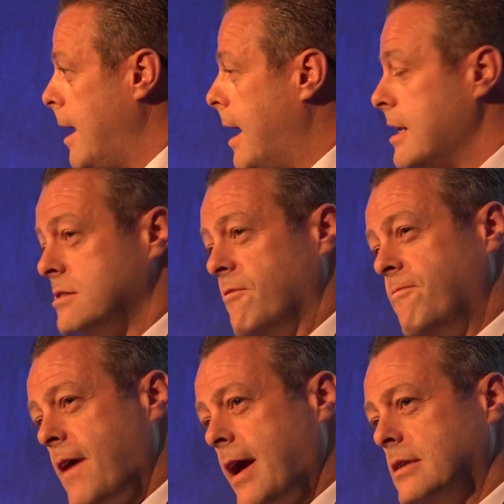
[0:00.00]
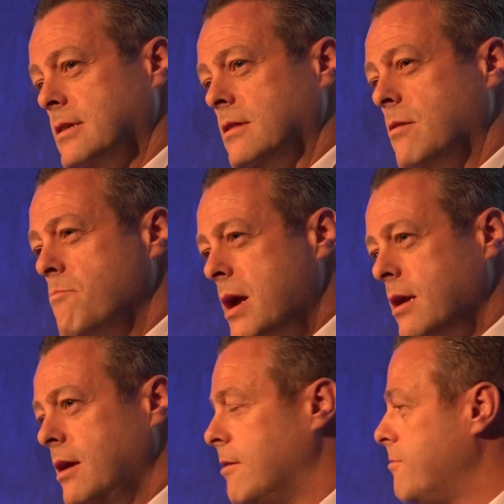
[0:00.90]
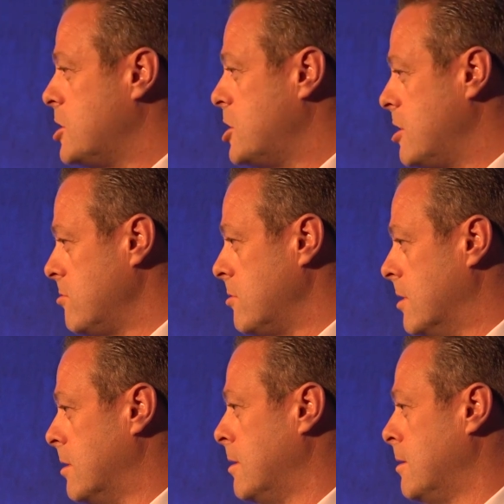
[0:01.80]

And it's a fact that many of the children